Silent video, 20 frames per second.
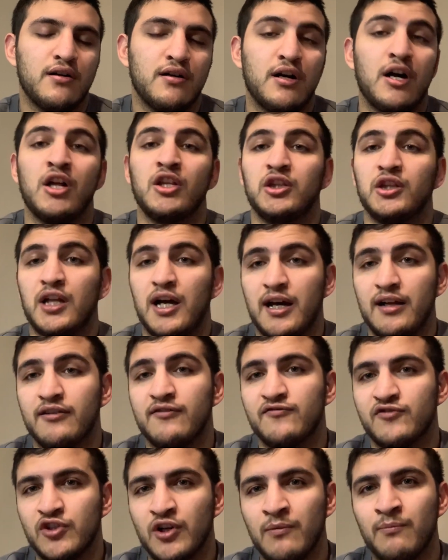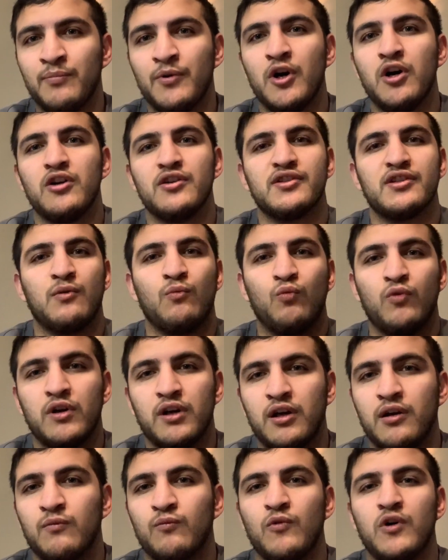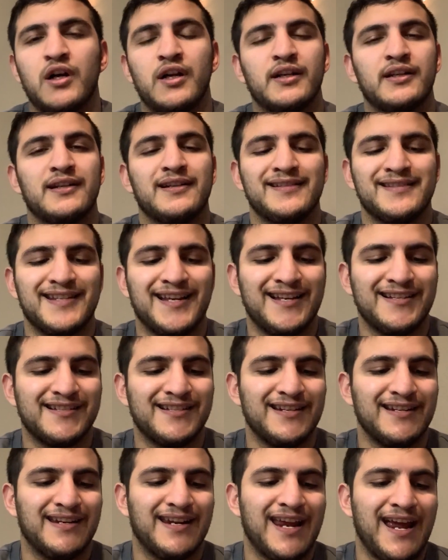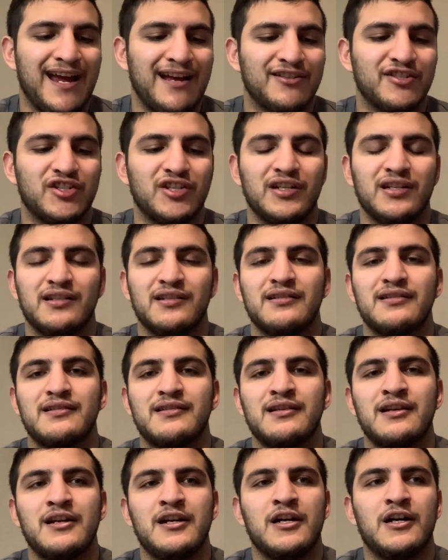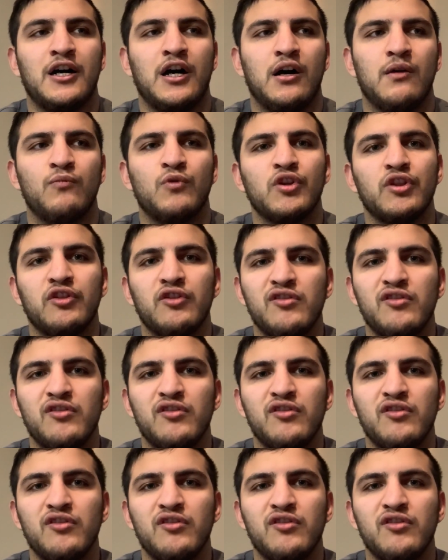a lot of jump balls and one-on-one -on -one contested catches. Um, would